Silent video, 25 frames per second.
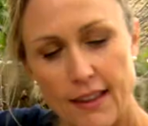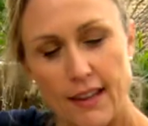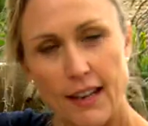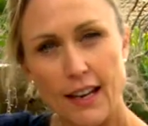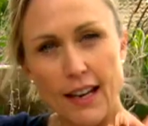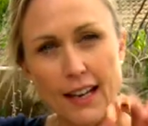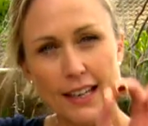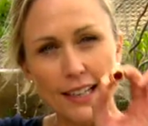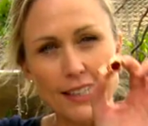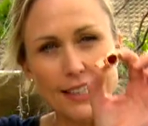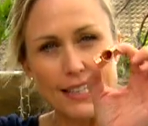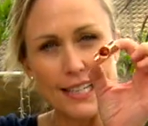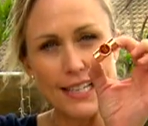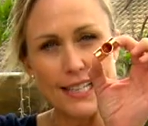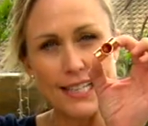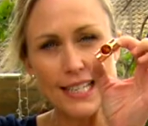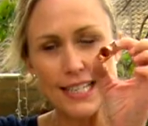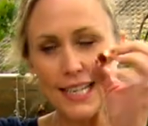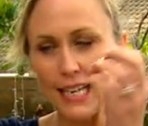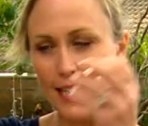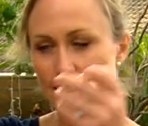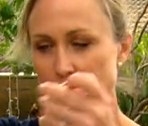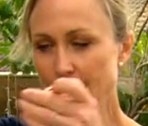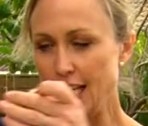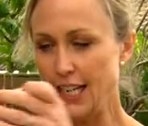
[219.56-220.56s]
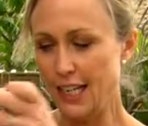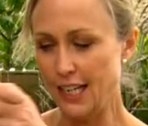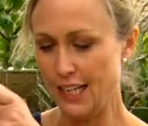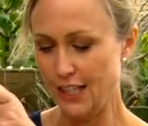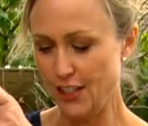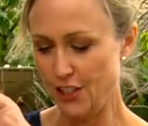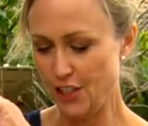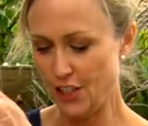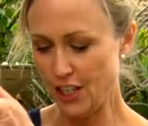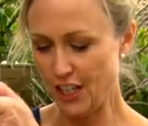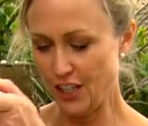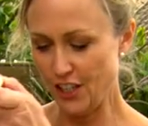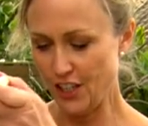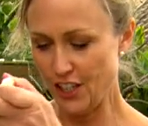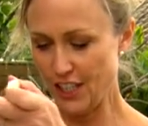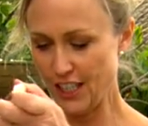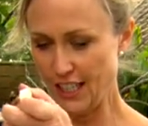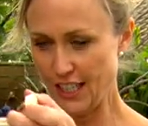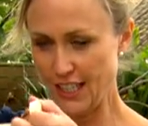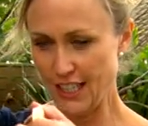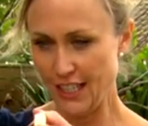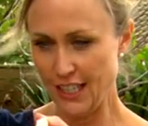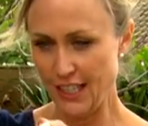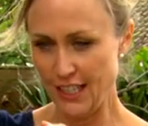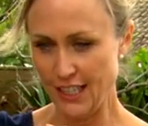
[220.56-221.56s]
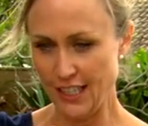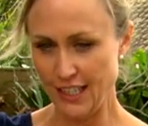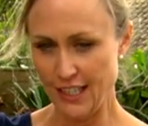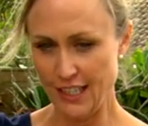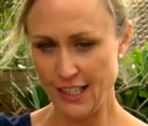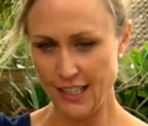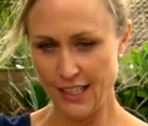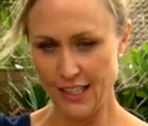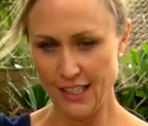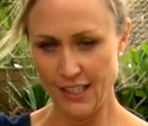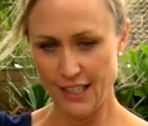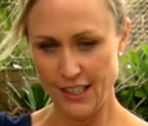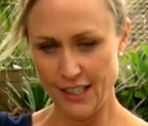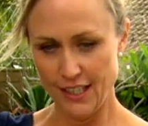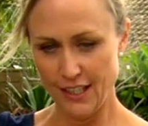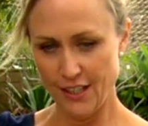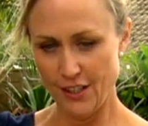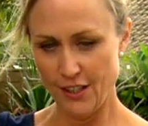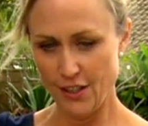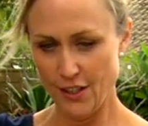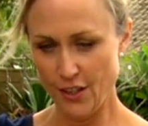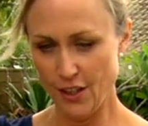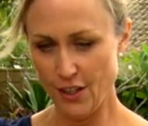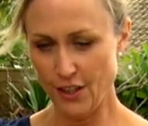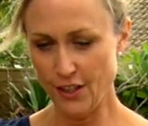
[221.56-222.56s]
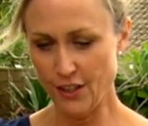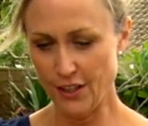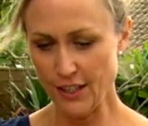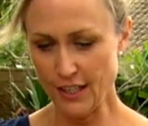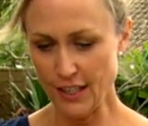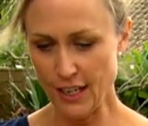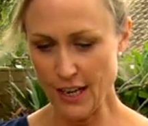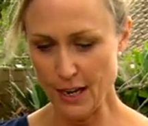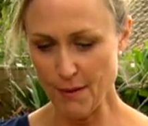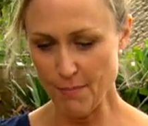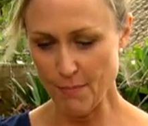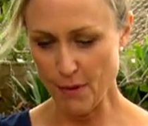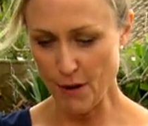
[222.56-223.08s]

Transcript: They're like a little T junction. So you can slide